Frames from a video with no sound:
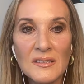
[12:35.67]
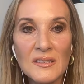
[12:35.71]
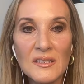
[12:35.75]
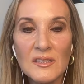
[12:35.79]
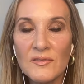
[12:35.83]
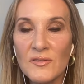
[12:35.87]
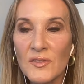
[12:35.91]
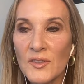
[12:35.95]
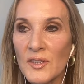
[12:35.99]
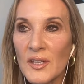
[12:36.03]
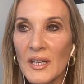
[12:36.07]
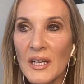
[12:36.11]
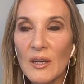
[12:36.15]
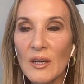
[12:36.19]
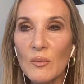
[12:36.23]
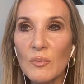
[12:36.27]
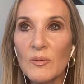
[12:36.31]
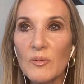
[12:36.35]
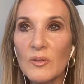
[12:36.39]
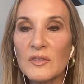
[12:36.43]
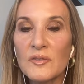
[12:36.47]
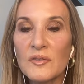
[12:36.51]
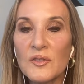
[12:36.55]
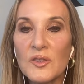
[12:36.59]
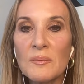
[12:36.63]
It's very
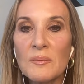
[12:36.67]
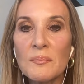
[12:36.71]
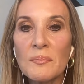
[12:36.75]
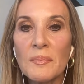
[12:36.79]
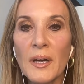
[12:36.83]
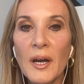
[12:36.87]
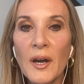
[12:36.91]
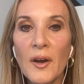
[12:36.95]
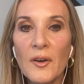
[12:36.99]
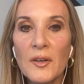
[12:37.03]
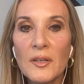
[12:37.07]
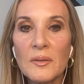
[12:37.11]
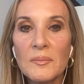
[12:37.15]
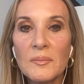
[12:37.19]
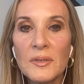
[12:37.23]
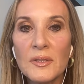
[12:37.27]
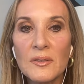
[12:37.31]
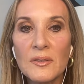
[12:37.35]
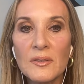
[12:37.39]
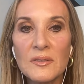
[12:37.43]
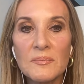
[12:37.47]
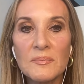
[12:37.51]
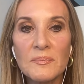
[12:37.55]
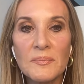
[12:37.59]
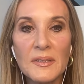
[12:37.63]
helpful. It's very empowering
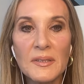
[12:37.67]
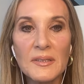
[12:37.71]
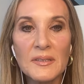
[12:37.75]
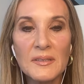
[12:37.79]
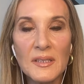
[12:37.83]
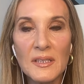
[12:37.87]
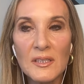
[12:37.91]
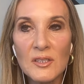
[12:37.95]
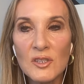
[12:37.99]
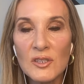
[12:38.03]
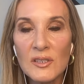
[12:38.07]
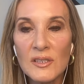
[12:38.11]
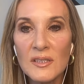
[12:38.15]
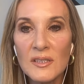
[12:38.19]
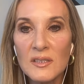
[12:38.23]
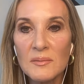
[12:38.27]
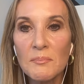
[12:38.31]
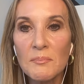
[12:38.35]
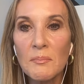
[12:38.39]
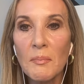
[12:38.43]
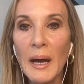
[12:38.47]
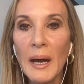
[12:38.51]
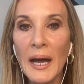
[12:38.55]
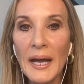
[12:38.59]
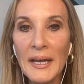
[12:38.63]
because essentially it's
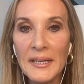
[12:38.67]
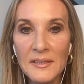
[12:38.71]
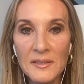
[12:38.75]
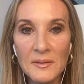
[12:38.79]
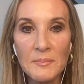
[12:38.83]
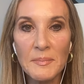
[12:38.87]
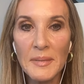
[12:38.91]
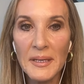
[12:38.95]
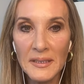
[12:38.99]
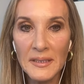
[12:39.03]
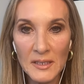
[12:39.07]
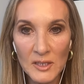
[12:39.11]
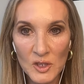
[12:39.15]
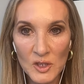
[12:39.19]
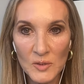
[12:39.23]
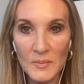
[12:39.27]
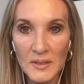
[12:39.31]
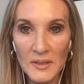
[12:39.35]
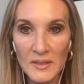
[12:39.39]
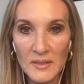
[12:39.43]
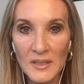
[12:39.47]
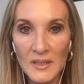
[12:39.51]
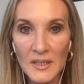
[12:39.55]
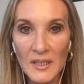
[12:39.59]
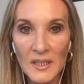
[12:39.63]
mind
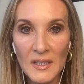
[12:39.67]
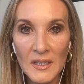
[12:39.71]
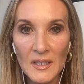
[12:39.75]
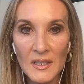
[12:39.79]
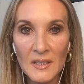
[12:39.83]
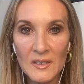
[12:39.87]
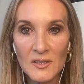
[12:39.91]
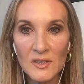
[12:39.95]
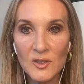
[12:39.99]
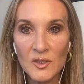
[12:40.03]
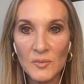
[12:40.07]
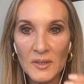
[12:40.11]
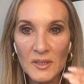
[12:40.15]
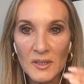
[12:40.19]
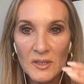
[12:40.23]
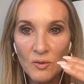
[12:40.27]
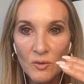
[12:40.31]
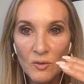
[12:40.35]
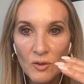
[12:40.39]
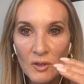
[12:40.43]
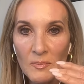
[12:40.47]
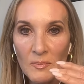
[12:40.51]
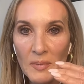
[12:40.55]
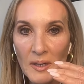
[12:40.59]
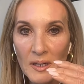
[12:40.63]
management. So we
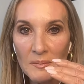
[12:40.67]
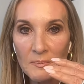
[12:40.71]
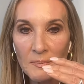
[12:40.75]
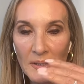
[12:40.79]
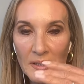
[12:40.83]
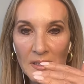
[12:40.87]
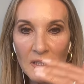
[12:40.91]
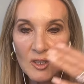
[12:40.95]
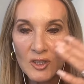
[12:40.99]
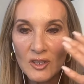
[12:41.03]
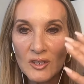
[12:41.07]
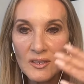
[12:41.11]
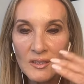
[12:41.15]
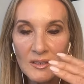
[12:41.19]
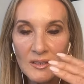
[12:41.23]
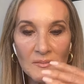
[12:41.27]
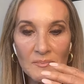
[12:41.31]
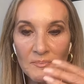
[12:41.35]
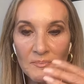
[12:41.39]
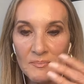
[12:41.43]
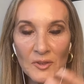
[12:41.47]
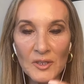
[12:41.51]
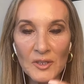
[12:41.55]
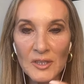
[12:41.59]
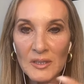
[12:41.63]
talk about managing,
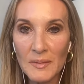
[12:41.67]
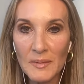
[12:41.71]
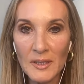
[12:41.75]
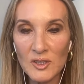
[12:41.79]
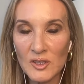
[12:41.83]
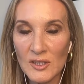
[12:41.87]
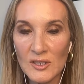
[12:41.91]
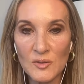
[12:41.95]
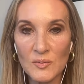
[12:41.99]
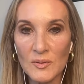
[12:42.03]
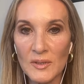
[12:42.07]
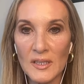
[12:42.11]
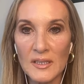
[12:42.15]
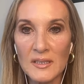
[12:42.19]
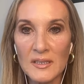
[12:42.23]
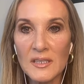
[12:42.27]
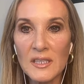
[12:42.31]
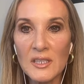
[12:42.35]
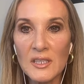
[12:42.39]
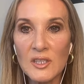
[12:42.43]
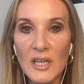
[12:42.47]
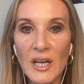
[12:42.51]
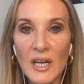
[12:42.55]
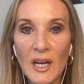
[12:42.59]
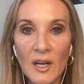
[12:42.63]
pretty much that's what I
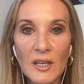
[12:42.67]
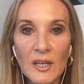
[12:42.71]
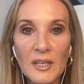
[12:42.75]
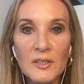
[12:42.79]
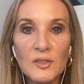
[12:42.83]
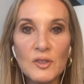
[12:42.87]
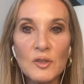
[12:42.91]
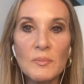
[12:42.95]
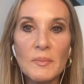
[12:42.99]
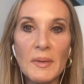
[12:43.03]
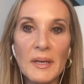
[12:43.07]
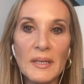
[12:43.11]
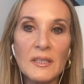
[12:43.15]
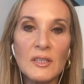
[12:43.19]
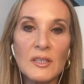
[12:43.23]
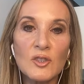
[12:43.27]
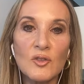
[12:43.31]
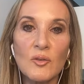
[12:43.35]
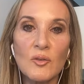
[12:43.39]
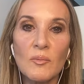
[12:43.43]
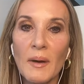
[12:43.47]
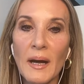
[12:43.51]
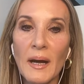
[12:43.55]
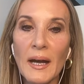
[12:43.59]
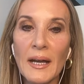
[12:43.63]
teach. How can you manage
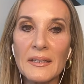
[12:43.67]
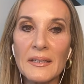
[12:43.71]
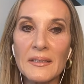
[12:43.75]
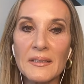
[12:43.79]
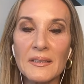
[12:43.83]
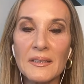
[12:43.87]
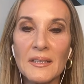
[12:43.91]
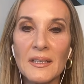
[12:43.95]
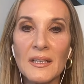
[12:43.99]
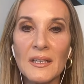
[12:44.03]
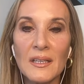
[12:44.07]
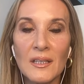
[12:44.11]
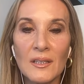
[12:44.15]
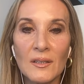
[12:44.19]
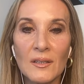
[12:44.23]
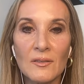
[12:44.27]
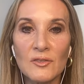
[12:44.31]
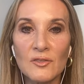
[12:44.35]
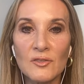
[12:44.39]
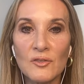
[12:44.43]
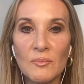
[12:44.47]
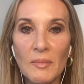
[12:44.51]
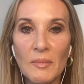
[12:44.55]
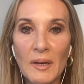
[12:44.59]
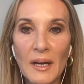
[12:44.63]
your mind?
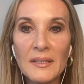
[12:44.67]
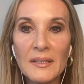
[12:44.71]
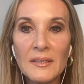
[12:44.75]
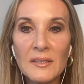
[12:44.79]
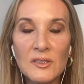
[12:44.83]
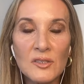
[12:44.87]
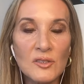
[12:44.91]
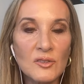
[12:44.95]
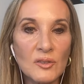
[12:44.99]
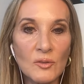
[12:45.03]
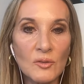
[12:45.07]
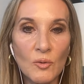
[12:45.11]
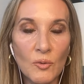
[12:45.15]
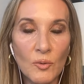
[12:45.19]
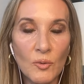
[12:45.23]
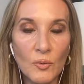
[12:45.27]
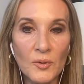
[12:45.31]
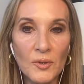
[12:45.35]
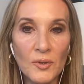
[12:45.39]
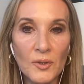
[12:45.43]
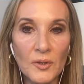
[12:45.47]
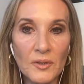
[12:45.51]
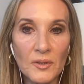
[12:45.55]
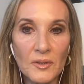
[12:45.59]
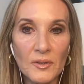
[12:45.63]
Because your mind is doing all the
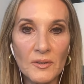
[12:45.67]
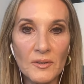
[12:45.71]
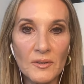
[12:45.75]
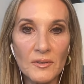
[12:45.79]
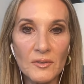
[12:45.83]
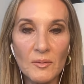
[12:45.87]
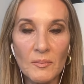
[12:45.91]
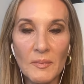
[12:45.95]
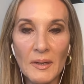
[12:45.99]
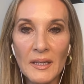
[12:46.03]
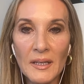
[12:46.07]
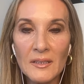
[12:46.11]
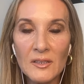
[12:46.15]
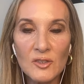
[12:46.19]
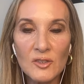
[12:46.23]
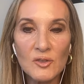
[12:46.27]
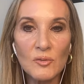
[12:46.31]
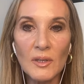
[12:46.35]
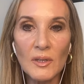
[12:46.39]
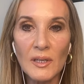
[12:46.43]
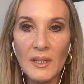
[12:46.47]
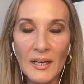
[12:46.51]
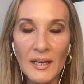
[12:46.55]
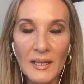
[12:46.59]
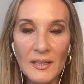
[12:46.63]
work. Your mind is your
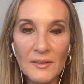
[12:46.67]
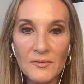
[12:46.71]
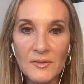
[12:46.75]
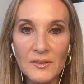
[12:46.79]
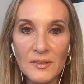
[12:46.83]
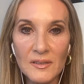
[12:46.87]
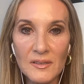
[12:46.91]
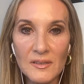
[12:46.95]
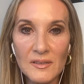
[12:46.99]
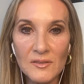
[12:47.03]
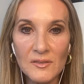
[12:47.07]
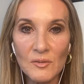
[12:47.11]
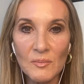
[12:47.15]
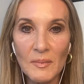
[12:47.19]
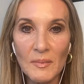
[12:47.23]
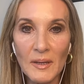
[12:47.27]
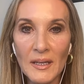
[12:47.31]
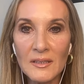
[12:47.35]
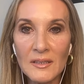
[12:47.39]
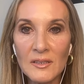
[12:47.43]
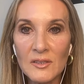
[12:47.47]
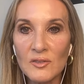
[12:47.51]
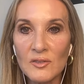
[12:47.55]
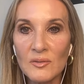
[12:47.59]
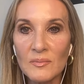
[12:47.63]
aliveness. Your
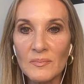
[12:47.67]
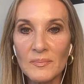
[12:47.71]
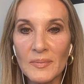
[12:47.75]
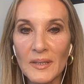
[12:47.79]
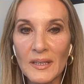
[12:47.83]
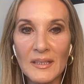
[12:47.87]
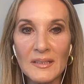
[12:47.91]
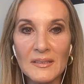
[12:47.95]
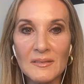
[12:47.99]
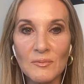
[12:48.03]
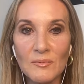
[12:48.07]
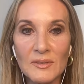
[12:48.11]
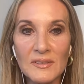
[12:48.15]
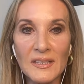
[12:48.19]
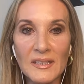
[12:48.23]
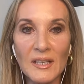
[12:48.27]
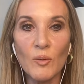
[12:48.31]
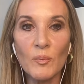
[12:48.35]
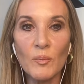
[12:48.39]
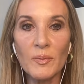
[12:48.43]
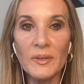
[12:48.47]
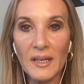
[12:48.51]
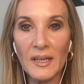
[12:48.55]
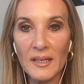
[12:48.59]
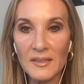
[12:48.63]
mind is your is what's
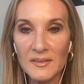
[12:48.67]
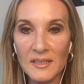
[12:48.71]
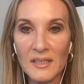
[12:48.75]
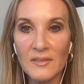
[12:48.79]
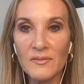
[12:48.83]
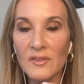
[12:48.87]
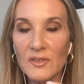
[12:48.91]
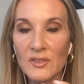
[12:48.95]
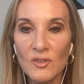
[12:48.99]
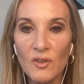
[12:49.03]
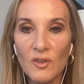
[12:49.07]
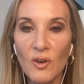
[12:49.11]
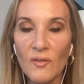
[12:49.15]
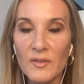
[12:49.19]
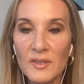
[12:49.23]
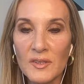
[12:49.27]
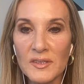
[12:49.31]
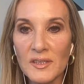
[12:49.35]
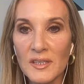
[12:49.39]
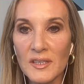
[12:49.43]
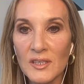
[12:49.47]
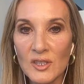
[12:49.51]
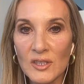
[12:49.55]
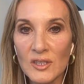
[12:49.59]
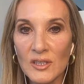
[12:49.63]
helping us have this
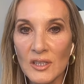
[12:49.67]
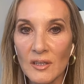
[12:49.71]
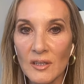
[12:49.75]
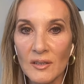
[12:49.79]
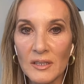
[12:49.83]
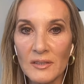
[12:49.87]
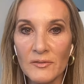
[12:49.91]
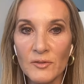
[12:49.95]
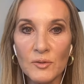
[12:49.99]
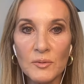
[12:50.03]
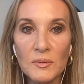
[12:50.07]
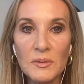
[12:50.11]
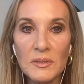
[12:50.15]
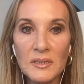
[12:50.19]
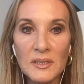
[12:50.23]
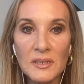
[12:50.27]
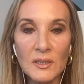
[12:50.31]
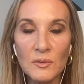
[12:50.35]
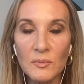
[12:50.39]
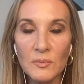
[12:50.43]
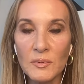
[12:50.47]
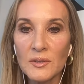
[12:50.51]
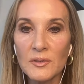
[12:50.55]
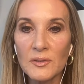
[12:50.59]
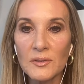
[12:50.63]
conversation now. If you were
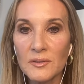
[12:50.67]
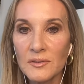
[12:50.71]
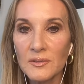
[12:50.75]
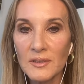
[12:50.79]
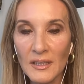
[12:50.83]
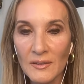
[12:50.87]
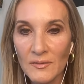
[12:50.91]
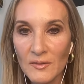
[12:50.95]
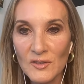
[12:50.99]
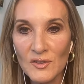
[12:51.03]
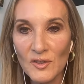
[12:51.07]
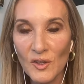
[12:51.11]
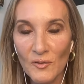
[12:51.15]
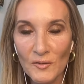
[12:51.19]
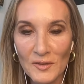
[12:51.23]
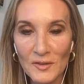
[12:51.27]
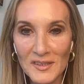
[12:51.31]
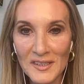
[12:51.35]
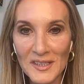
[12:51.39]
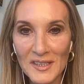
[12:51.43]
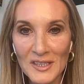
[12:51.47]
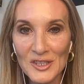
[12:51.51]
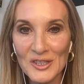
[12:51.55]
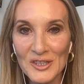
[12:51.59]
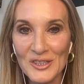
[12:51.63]
dead, we couldn't have this
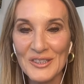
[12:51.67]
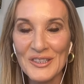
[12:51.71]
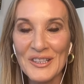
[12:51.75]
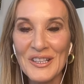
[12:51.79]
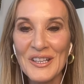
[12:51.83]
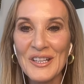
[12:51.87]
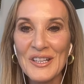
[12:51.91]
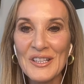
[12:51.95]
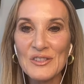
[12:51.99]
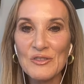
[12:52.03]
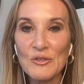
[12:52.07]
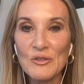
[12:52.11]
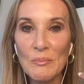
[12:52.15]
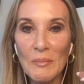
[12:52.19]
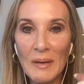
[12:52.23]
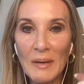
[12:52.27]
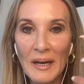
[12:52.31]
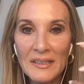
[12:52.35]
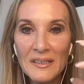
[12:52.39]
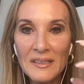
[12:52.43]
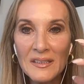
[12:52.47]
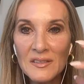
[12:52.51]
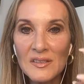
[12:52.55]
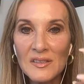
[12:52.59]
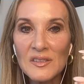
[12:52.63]
conversation. So your
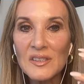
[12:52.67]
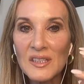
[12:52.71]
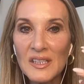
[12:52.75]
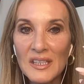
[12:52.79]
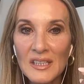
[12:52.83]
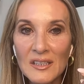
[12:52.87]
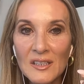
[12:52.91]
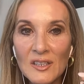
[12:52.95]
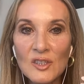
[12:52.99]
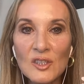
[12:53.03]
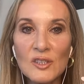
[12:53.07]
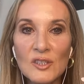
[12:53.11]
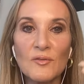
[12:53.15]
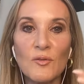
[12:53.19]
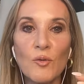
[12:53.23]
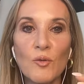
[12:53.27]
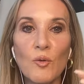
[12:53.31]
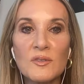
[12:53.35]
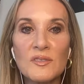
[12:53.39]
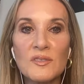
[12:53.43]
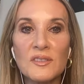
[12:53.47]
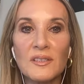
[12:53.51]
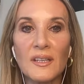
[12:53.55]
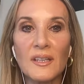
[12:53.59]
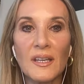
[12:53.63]
mind is this energy
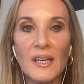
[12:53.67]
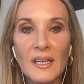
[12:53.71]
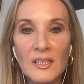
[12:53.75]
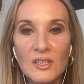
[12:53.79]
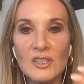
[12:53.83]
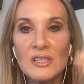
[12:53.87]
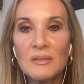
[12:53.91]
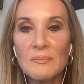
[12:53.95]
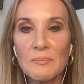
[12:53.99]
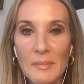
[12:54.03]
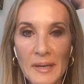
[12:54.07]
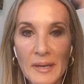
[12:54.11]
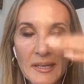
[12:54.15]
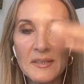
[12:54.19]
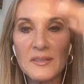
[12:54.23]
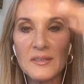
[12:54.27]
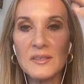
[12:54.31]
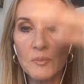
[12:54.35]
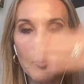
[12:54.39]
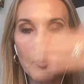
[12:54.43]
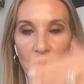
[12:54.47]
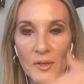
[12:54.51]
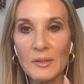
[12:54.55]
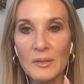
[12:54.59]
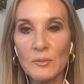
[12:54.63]
force that actually makes the
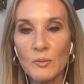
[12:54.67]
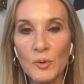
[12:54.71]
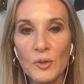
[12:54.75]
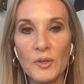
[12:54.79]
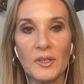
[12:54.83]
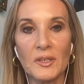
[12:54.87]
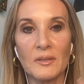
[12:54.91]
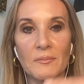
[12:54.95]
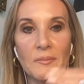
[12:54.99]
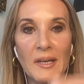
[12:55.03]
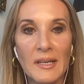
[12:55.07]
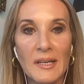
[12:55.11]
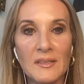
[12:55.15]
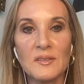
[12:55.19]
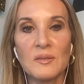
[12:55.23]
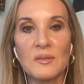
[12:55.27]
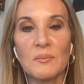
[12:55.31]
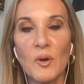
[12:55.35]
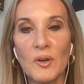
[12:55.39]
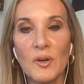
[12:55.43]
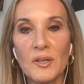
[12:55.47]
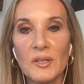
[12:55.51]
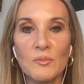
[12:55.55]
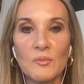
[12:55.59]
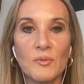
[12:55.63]
brain work and makes the
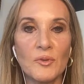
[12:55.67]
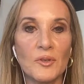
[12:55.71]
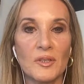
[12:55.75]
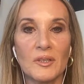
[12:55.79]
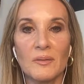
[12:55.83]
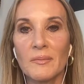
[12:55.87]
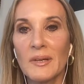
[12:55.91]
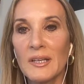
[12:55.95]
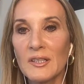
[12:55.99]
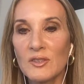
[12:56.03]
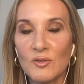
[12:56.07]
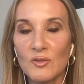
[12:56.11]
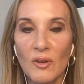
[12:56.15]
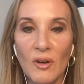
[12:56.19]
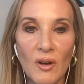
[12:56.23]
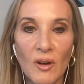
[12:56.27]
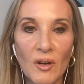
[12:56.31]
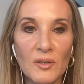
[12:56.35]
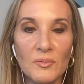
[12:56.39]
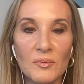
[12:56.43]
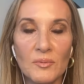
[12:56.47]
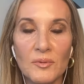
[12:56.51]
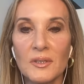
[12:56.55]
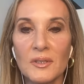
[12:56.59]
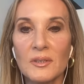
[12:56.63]
body work and makes your
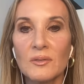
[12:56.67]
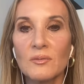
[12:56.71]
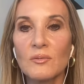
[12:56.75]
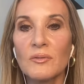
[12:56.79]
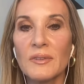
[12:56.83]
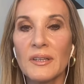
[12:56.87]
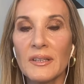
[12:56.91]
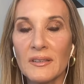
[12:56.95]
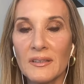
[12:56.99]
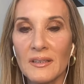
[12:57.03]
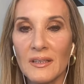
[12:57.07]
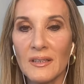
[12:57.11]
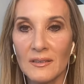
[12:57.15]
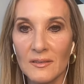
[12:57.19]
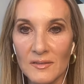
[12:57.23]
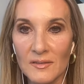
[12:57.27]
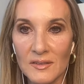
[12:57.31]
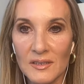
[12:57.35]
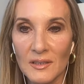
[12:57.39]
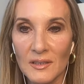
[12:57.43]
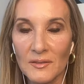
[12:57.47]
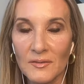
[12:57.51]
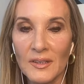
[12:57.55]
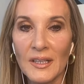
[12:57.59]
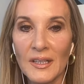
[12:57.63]
heart work and all that kind of
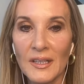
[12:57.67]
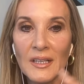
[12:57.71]
stuff.